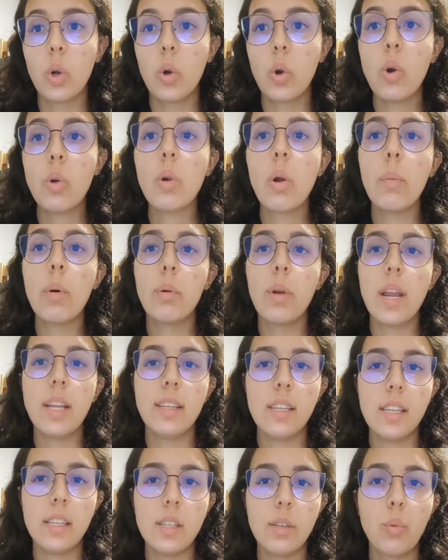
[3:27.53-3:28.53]

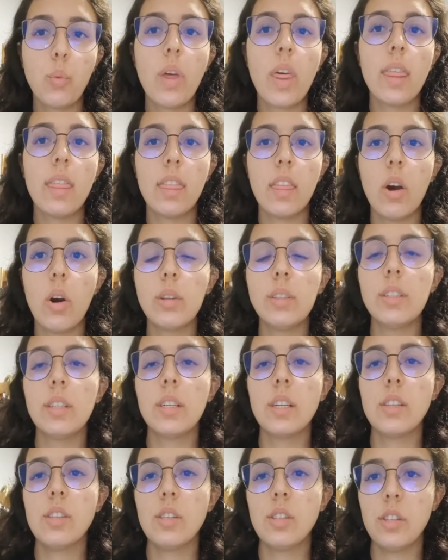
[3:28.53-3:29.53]
corroborating with
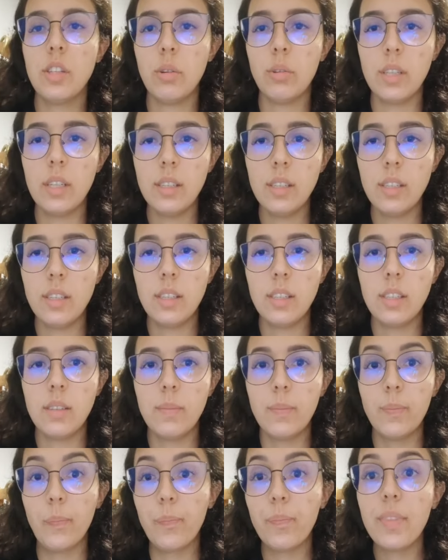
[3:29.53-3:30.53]
other studies.
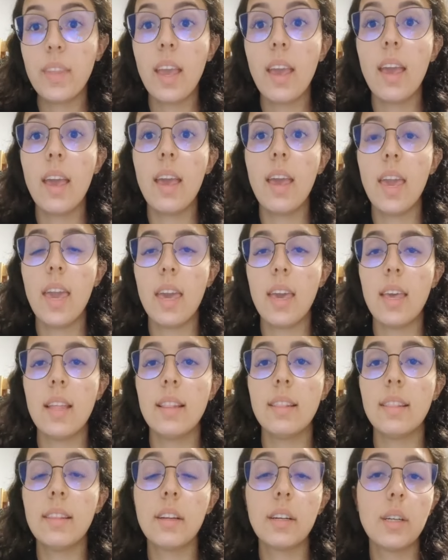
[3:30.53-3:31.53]

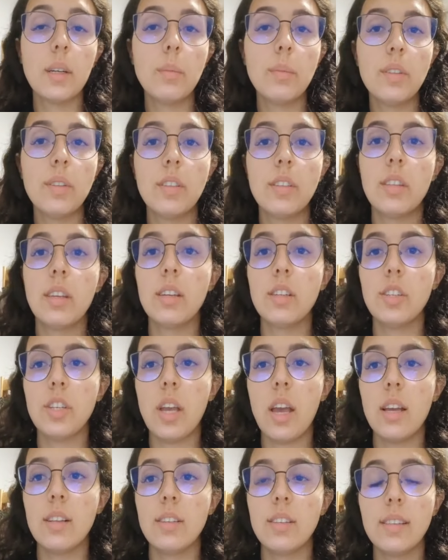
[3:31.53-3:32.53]
In terms such
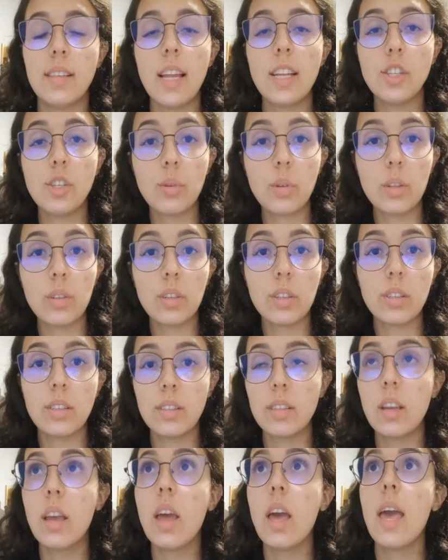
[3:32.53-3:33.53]
as
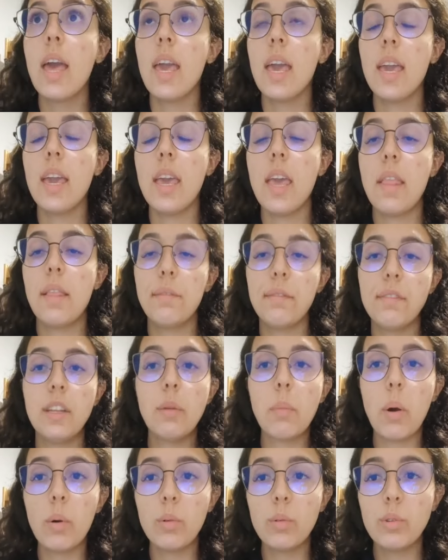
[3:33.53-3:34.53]
dangerous and
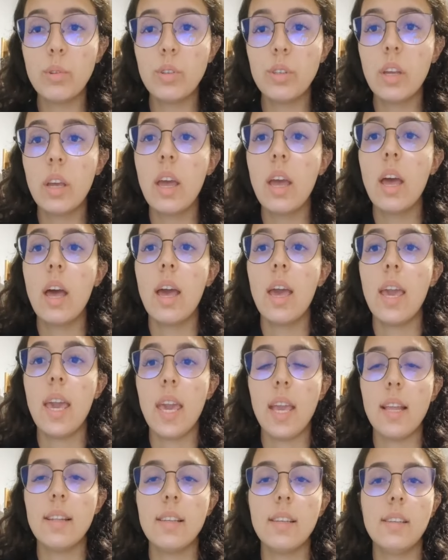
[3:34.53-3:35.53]
venomous
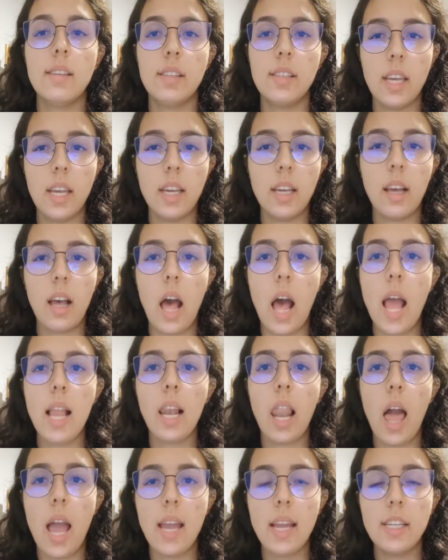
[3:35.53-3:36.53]
and sting
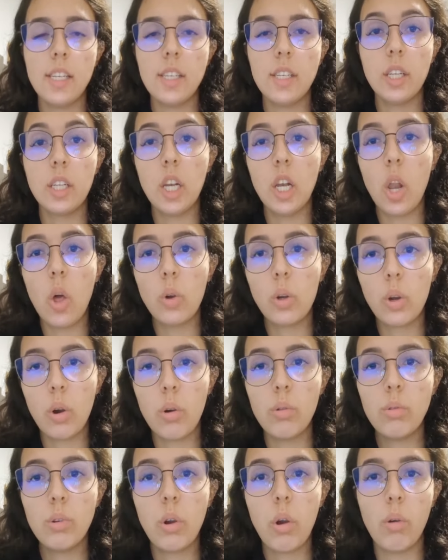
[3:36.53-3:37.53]
highlight the
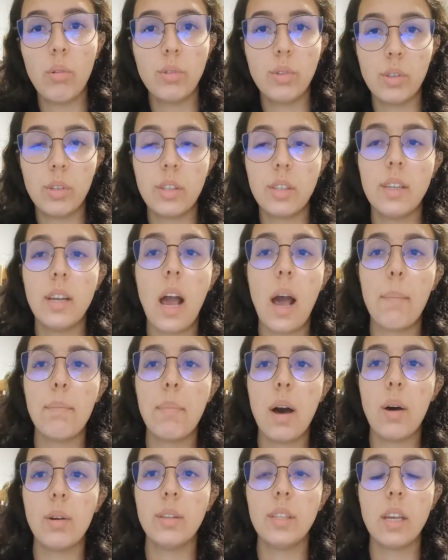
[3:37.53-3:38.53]
local concern
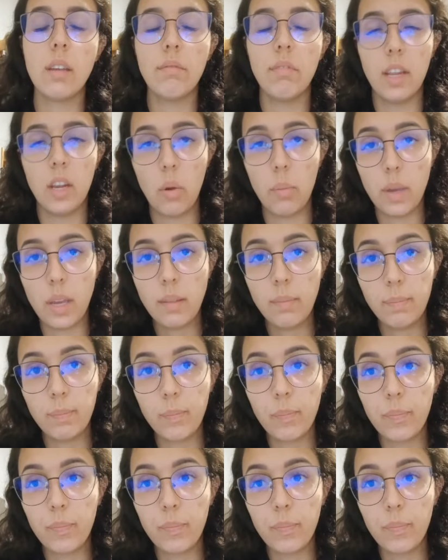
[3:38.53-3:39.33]
about the envenoming